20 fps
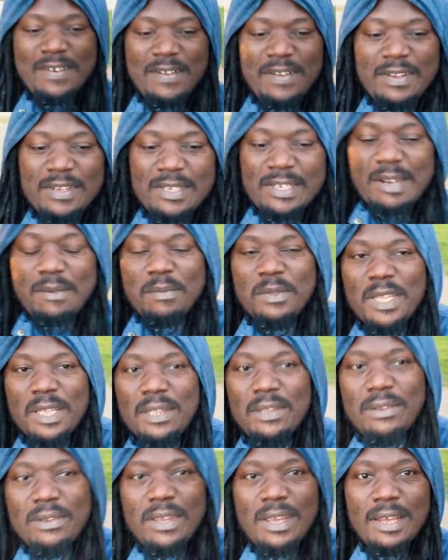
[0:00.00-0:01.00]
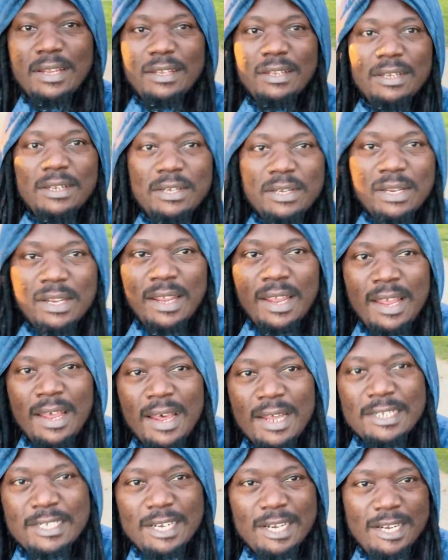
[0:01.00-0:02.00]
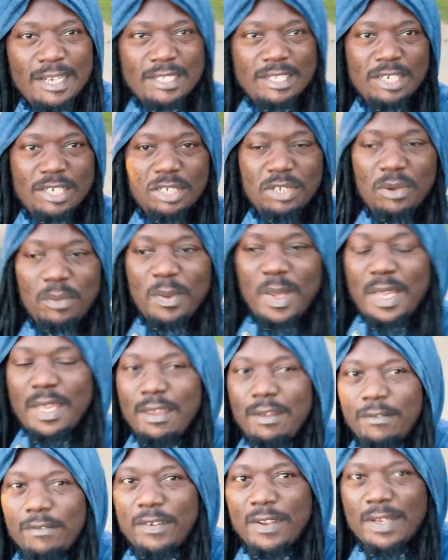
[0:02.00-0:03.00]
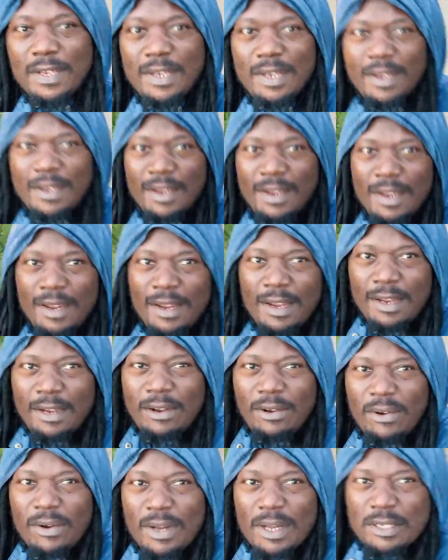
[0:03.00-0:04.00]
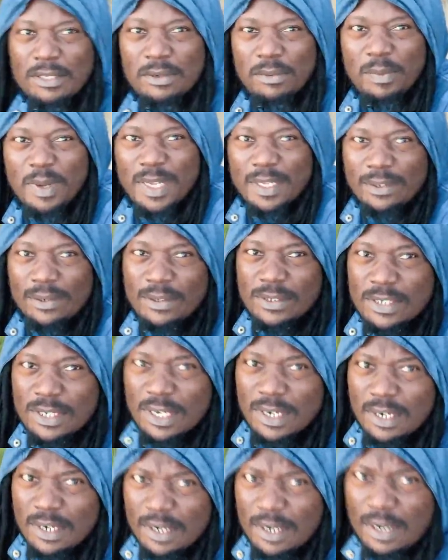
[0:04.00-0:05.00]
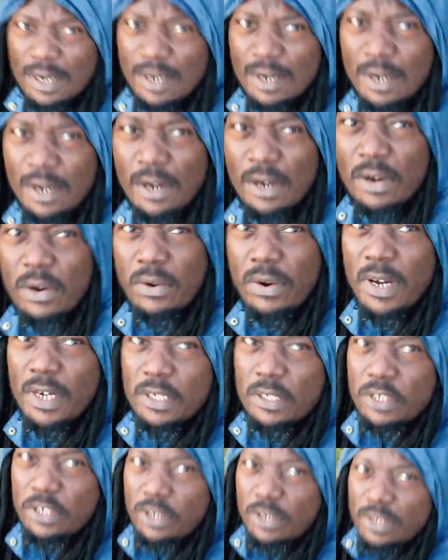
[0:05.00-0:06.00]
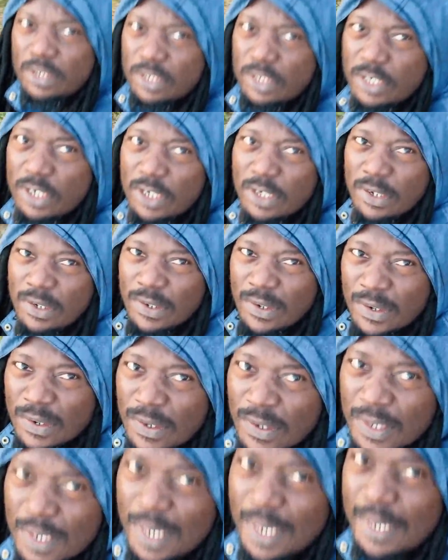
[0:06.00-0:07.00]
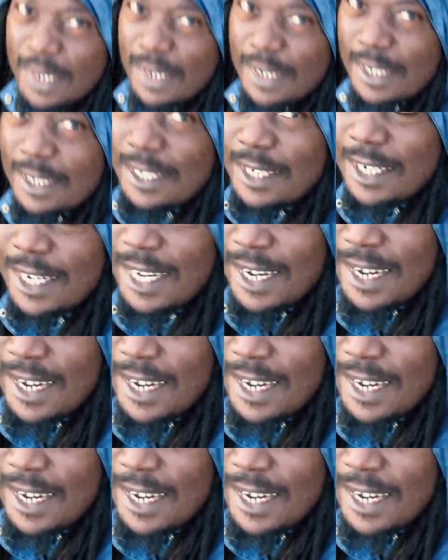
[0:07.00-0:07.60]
something you can attach to make even longer, to make those crane shots like this.